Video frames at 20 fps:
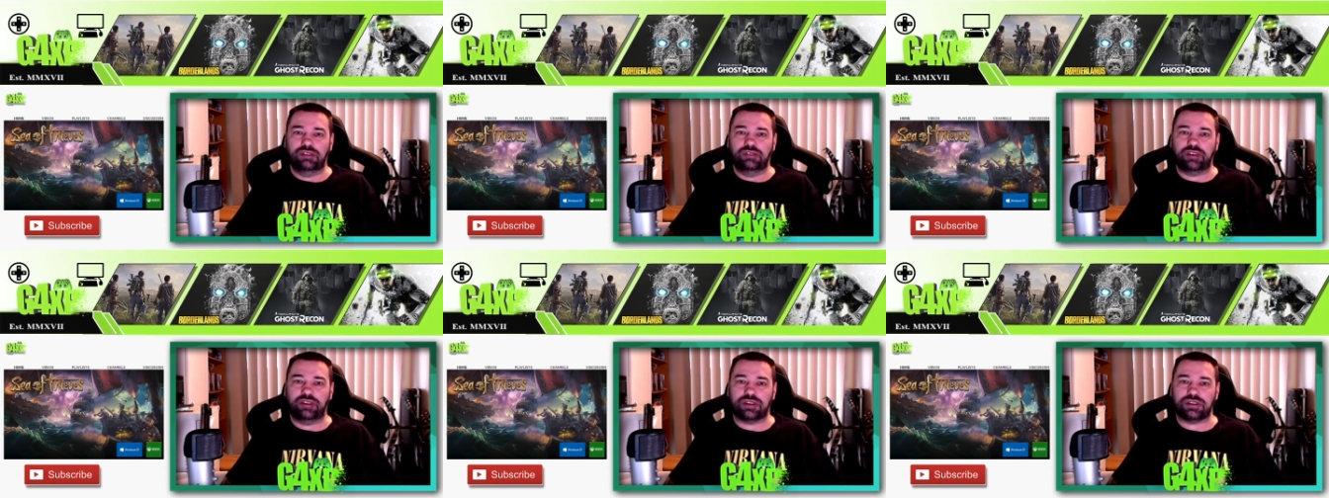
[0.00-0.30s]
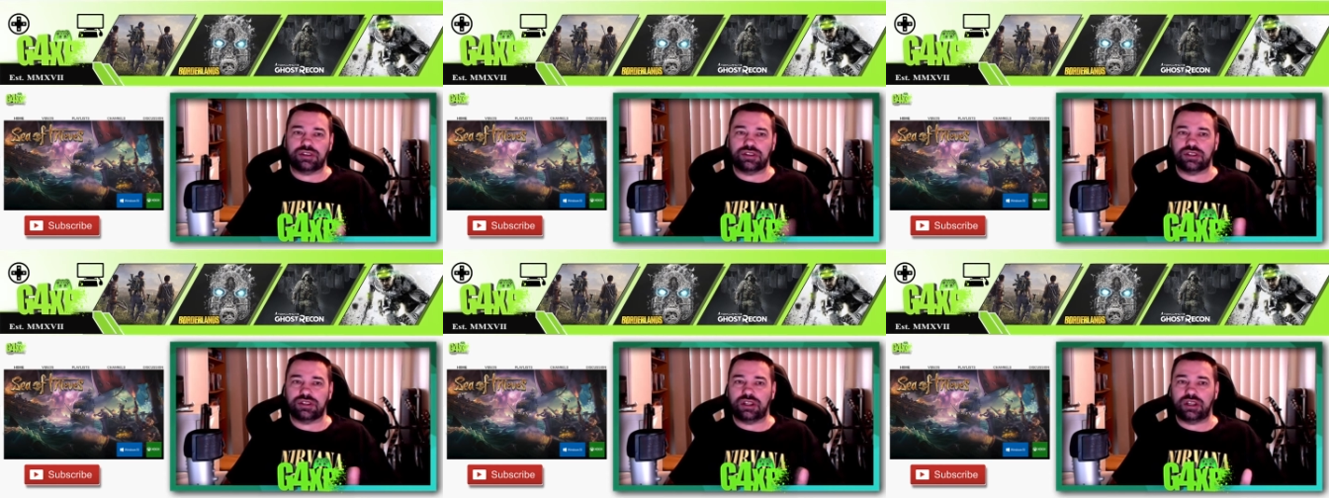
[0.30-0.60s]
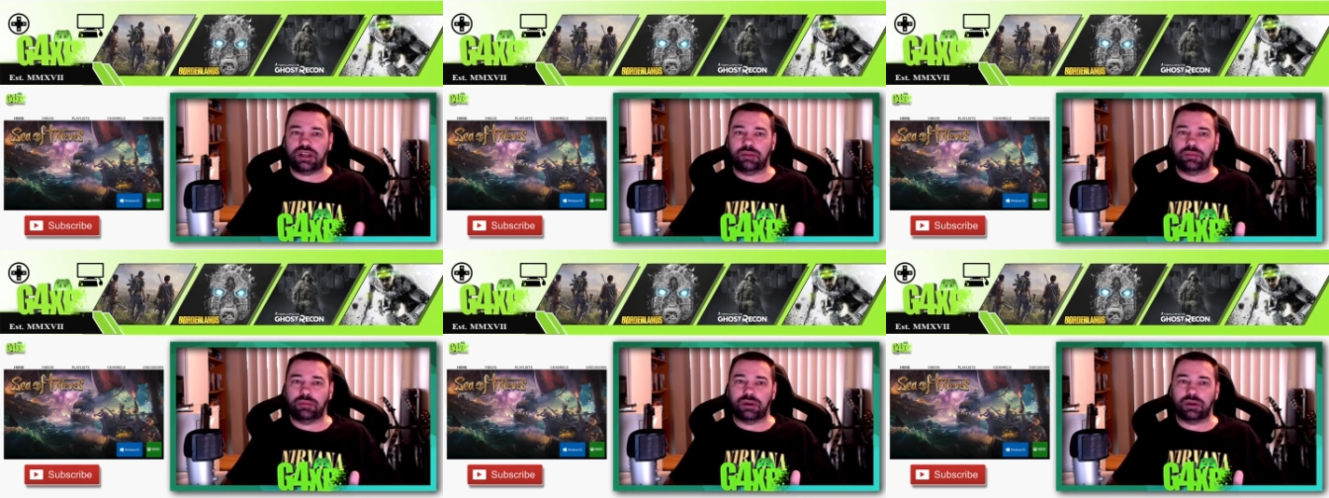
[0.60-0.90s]
versus the
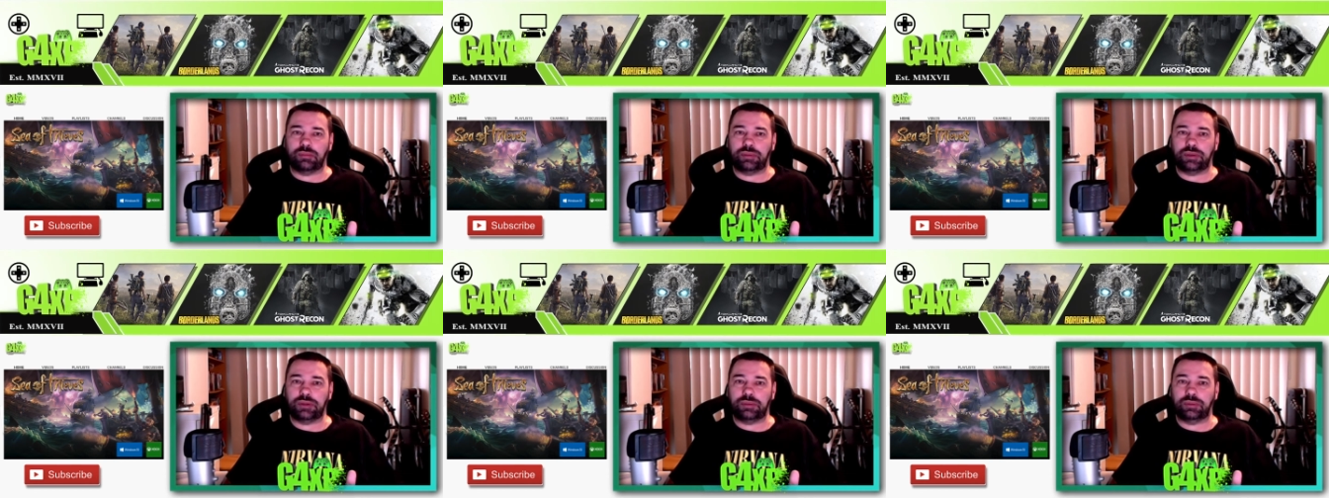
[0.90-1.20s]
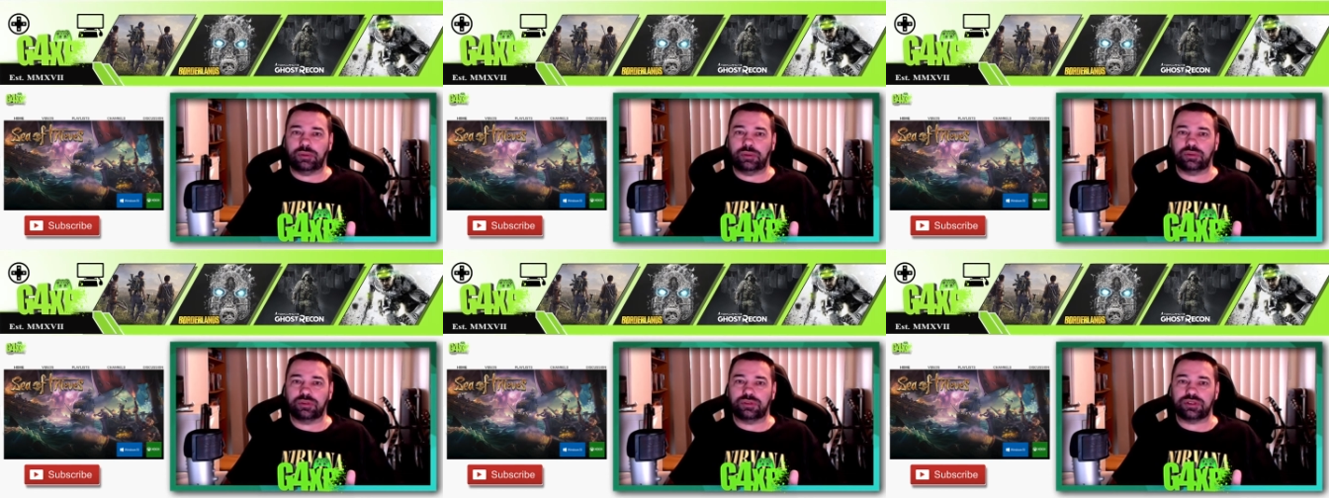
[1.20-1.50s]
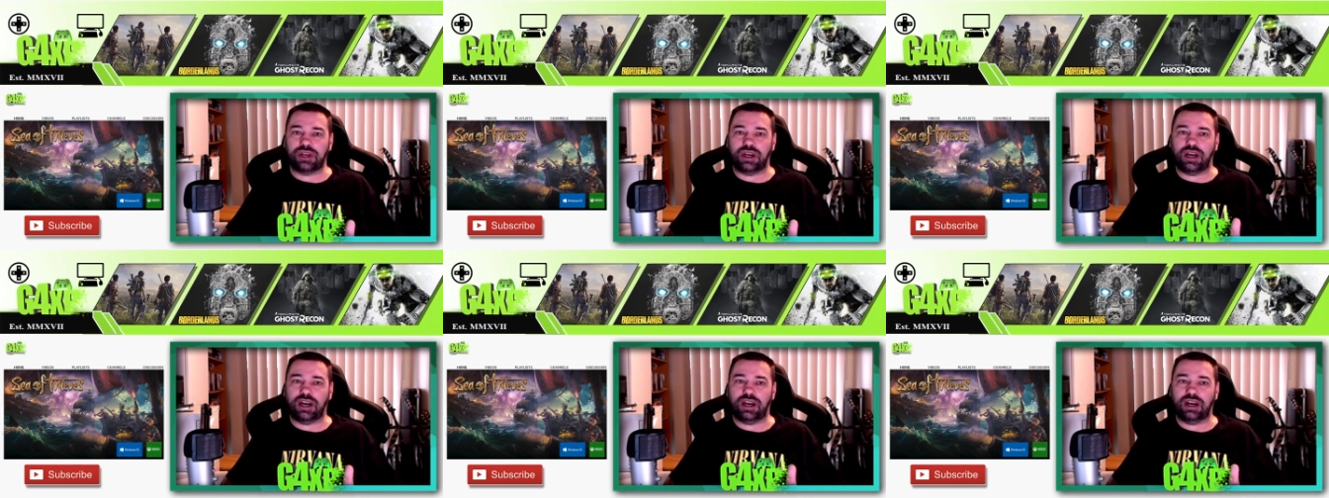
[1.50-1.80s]
number of people
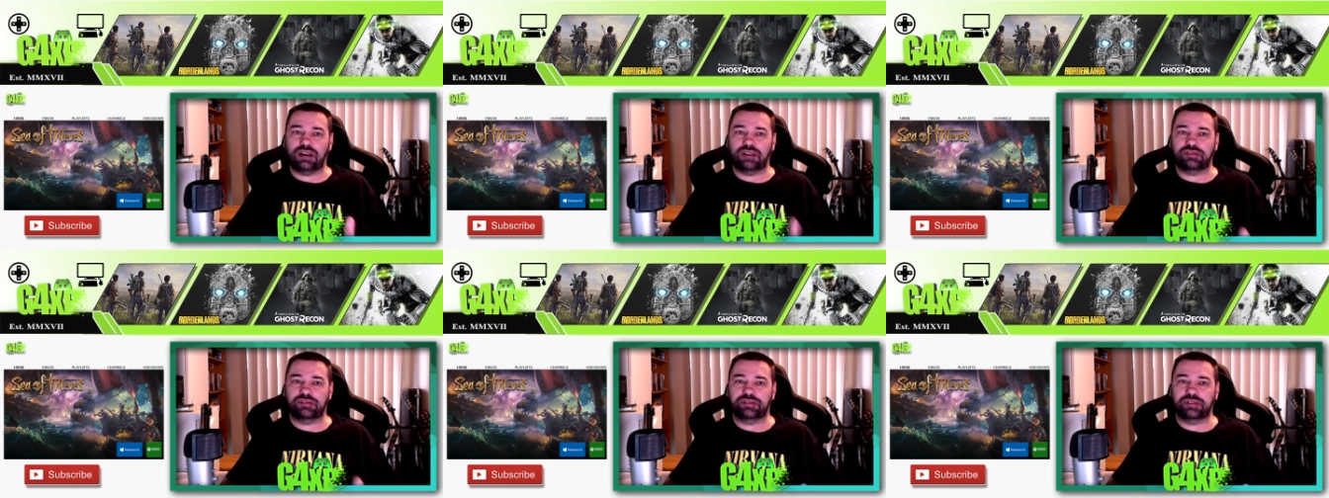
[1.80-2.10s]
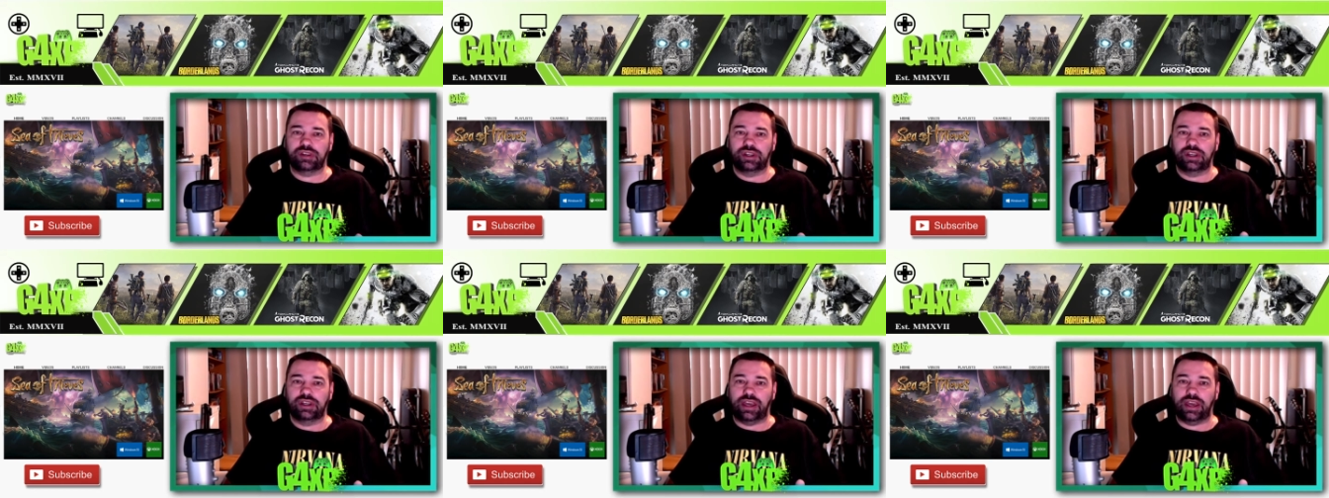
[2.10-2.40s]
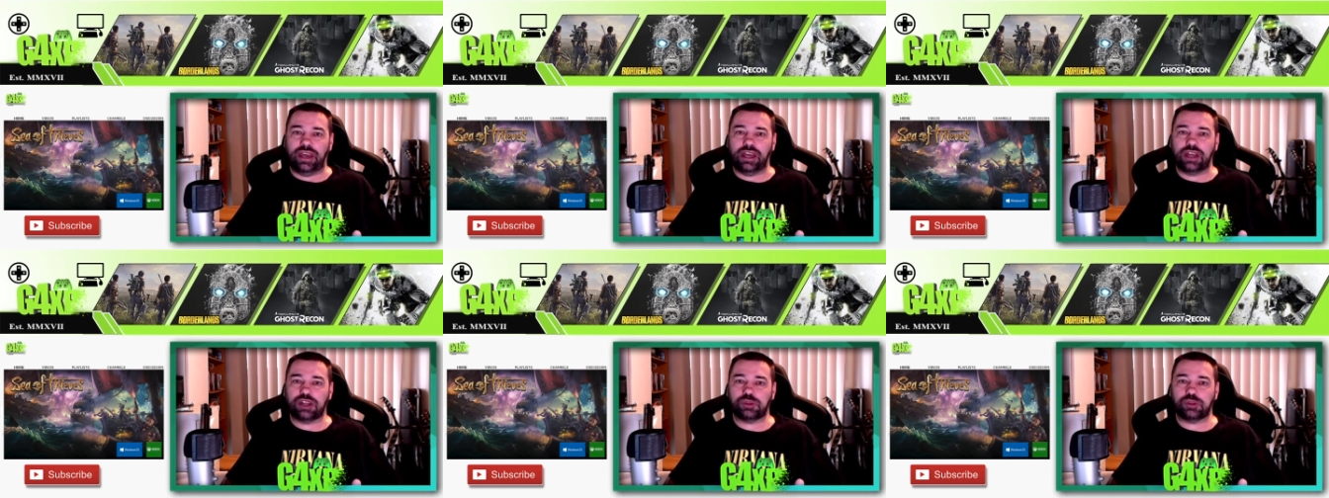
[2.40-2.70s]
that have
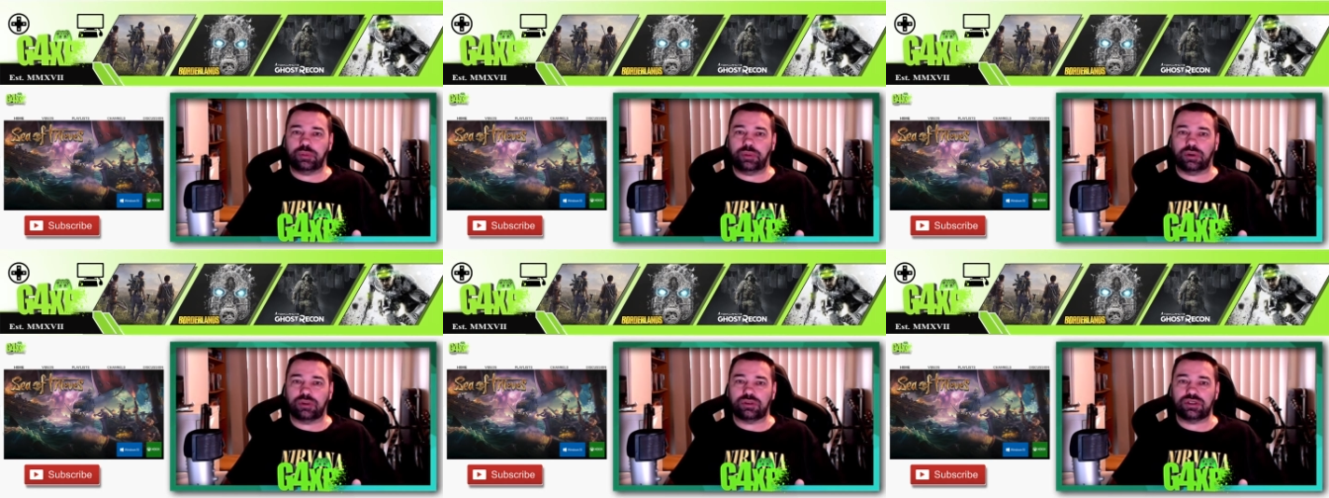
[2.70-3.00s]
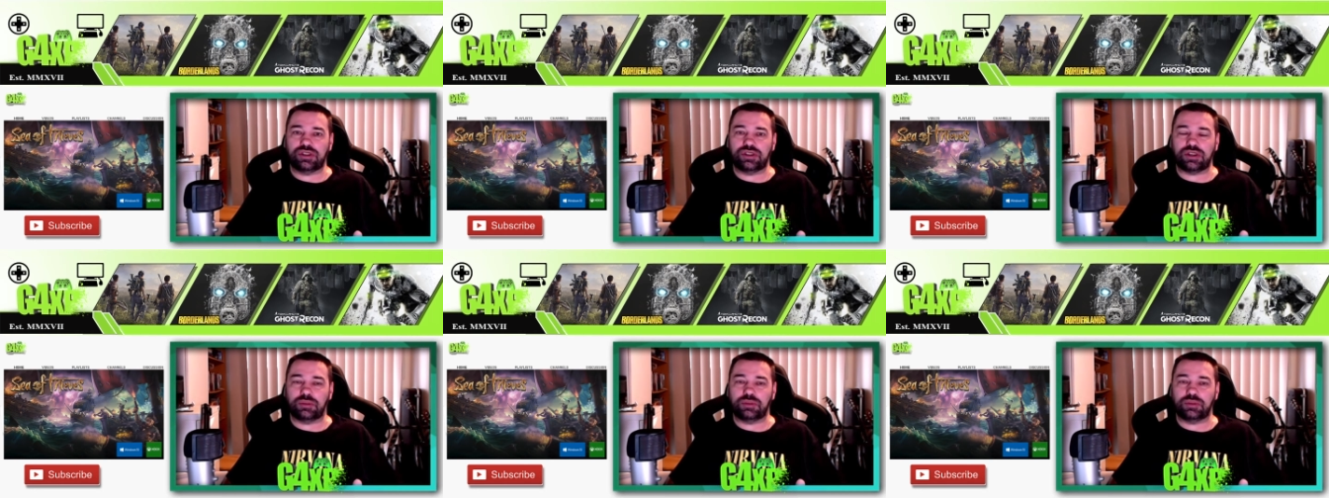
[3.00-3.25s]
Xboxes.